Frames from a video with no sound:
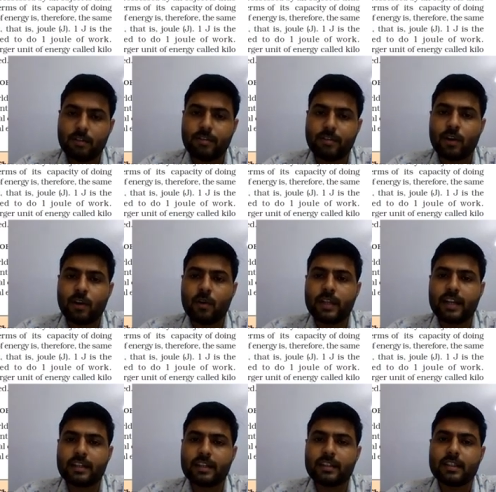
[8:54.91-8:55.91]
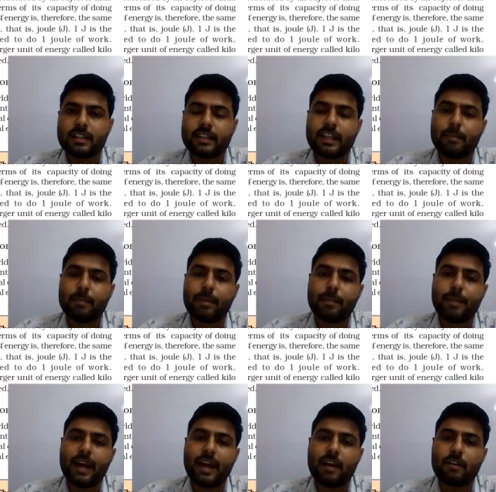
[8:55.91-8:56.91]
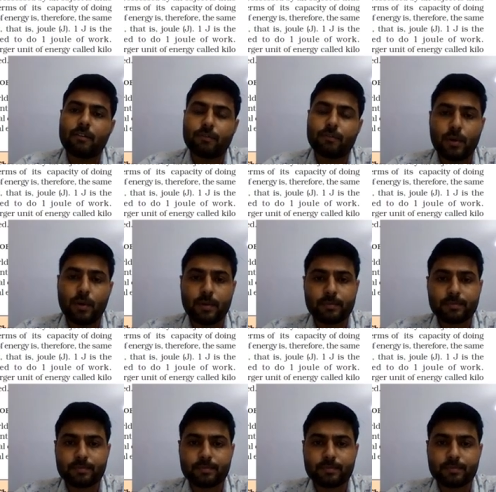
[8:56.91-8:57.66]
We know that they prepare food